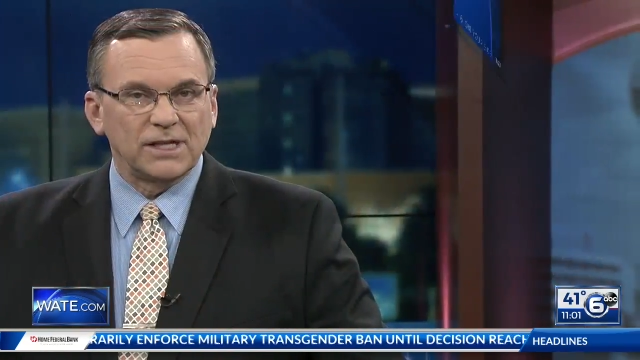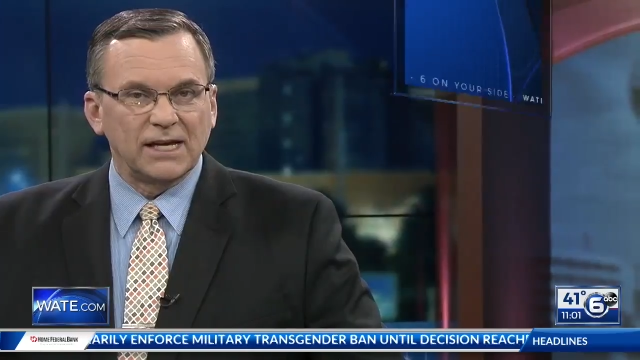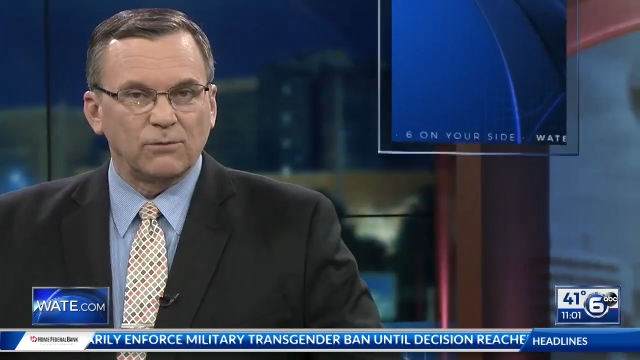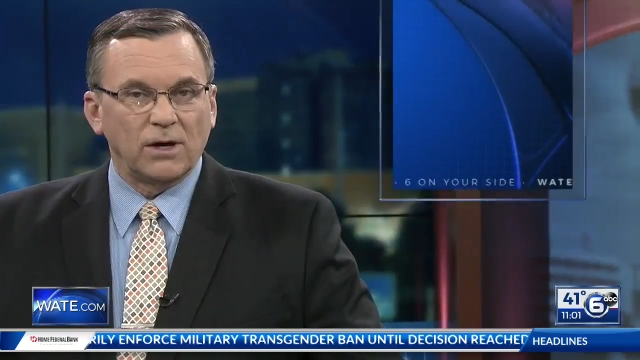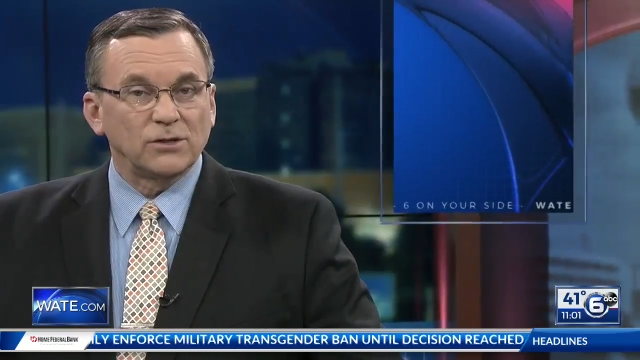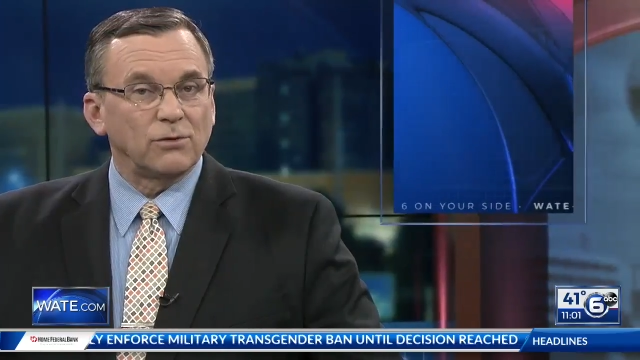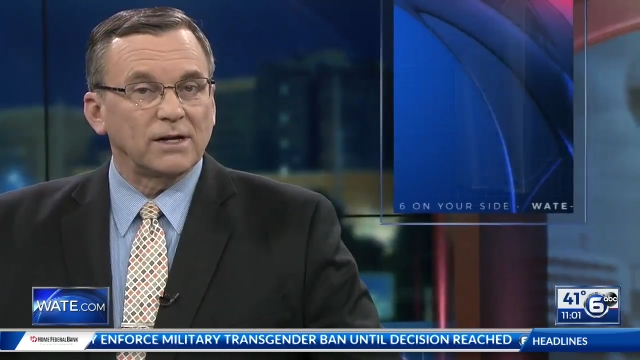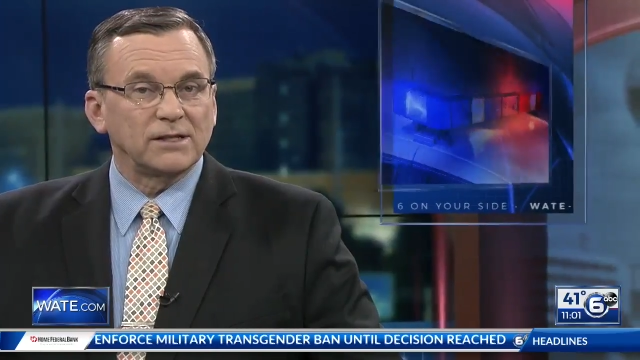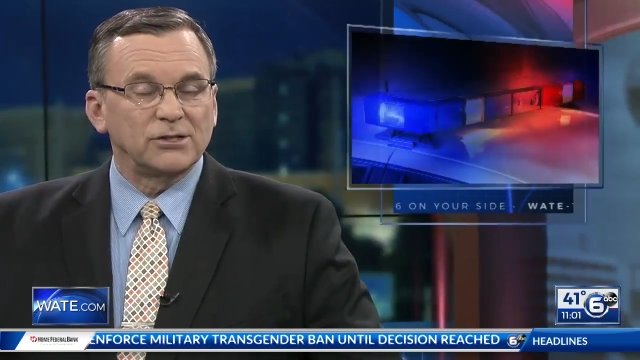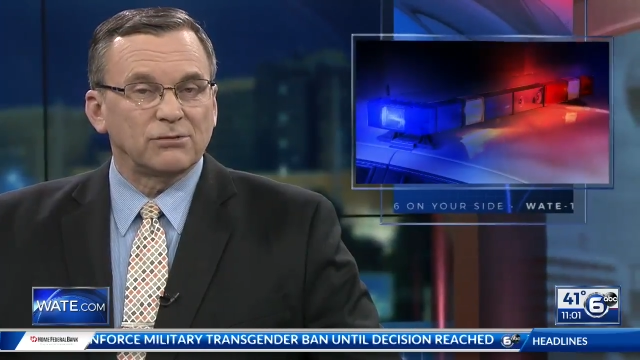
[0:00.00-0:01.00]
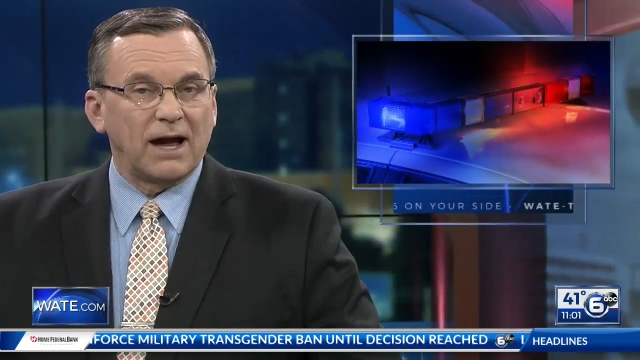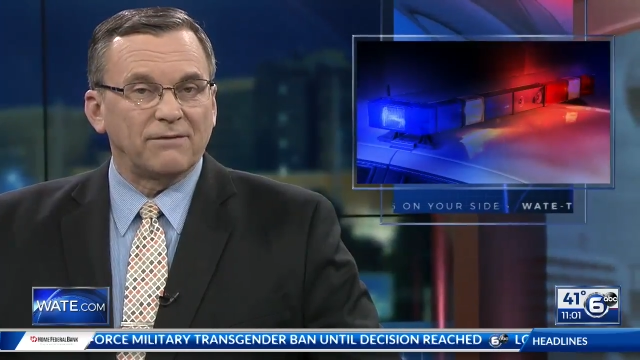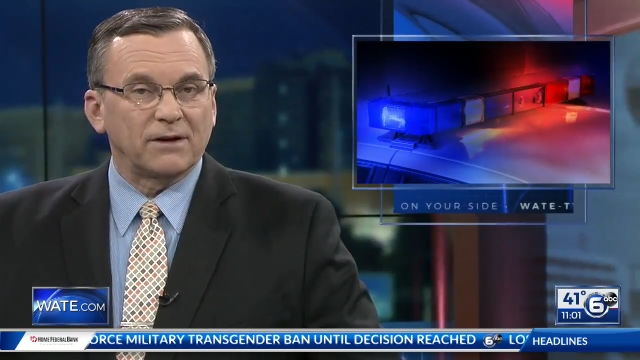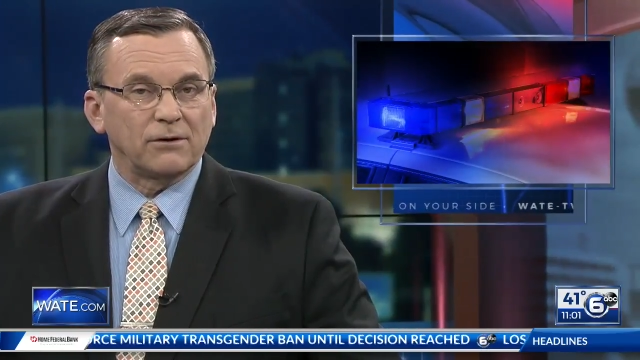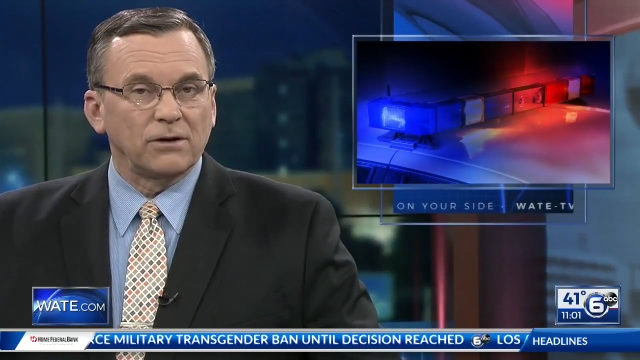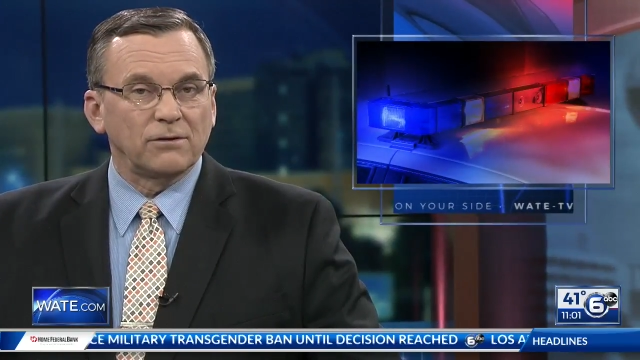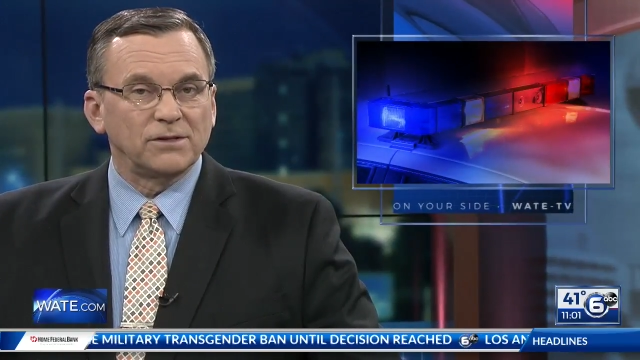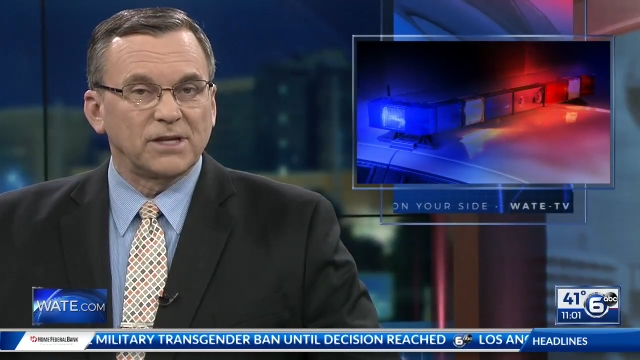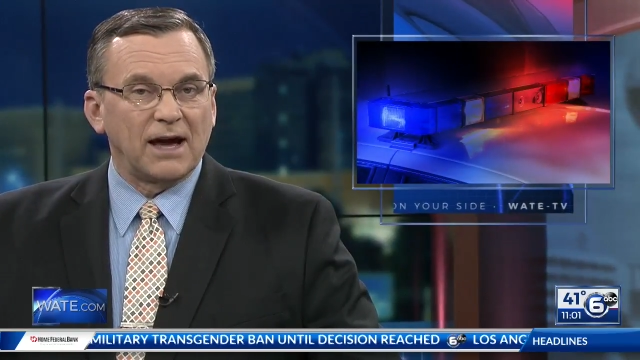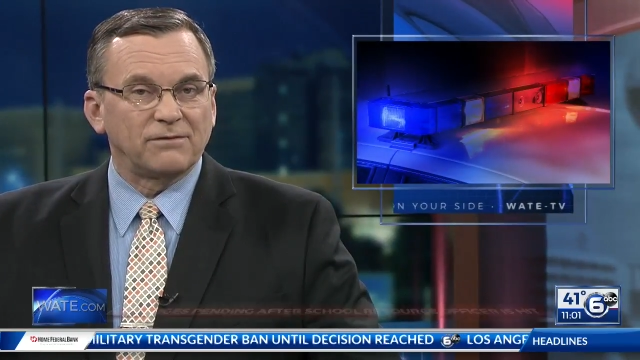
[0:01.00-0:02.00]
hit while directing traffic earlier
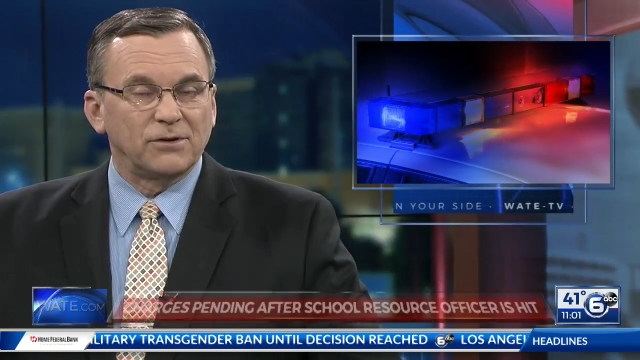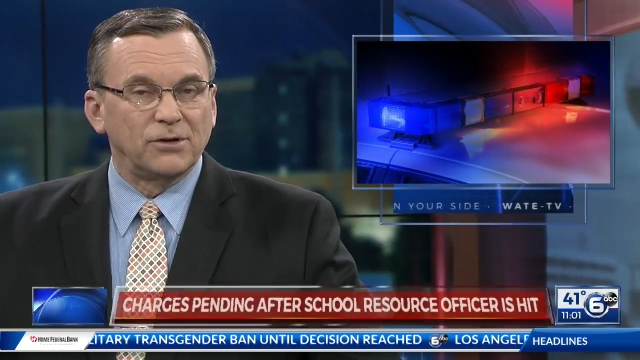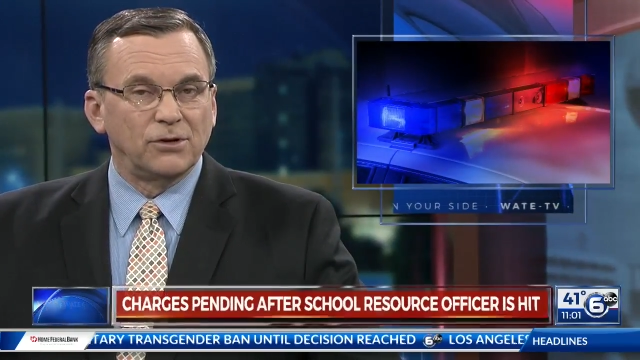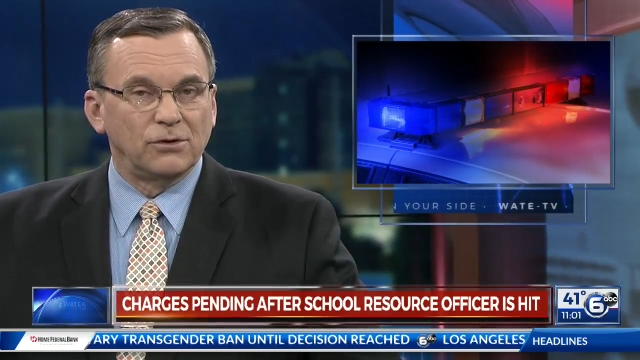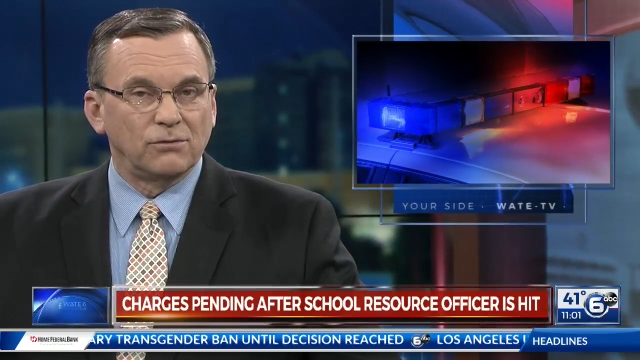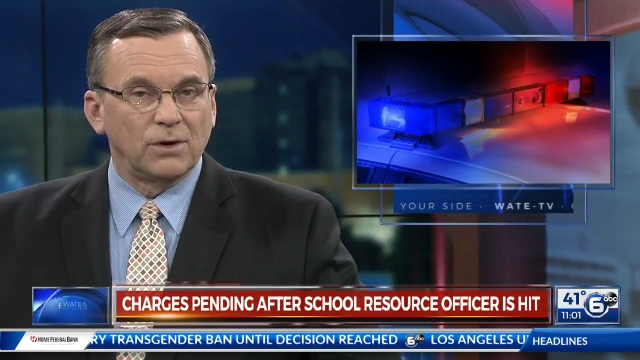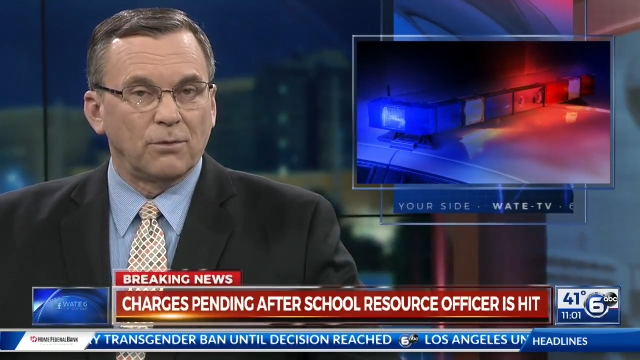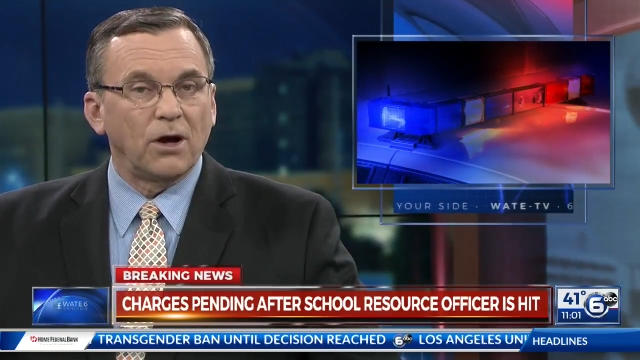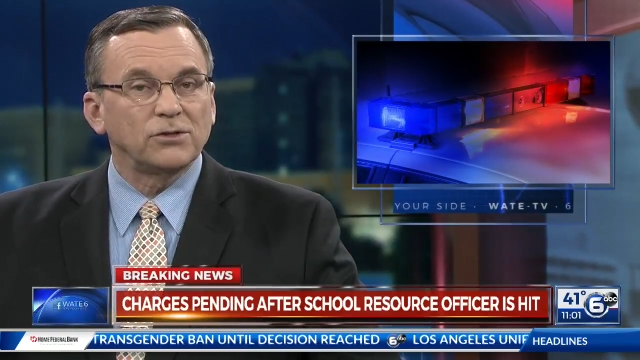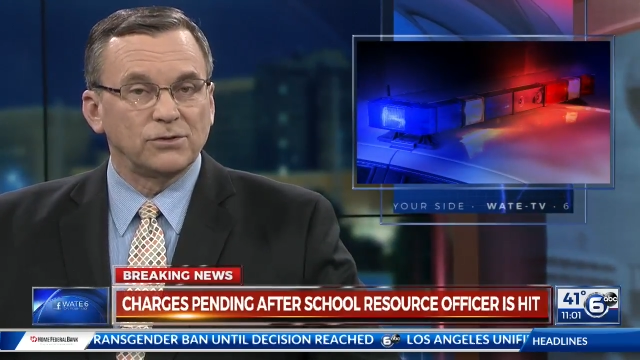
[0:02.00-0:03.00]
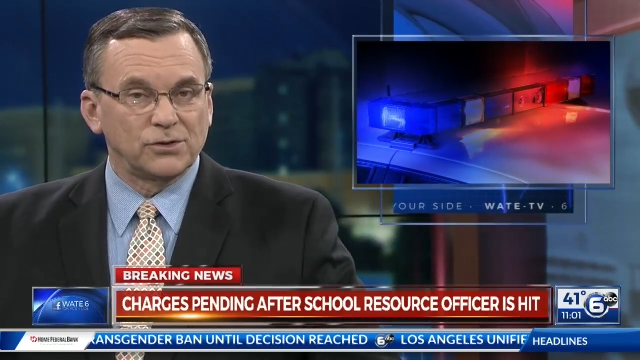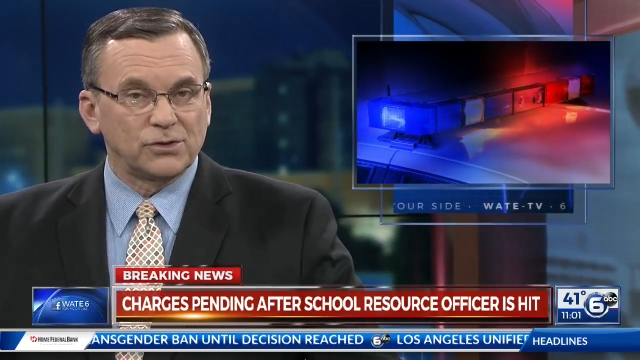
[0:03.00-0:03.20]
this afternoon. We brought you the